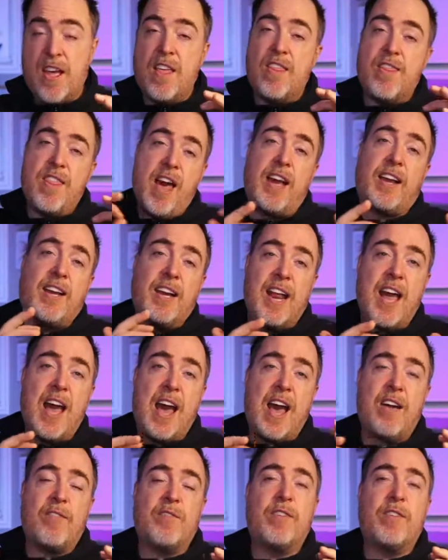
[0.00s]
that can
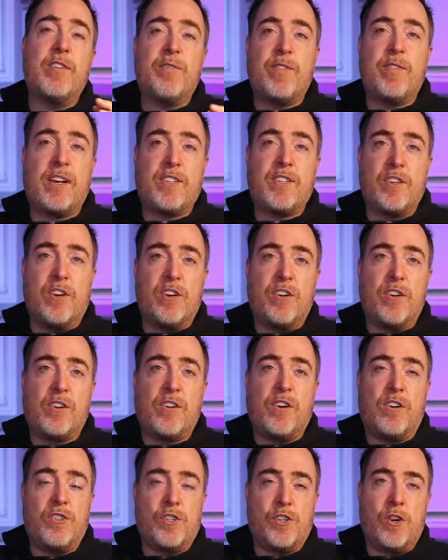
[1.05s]
have an effect on your
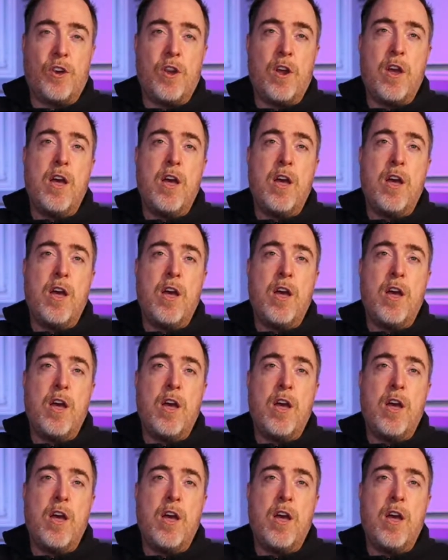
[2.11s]
culture.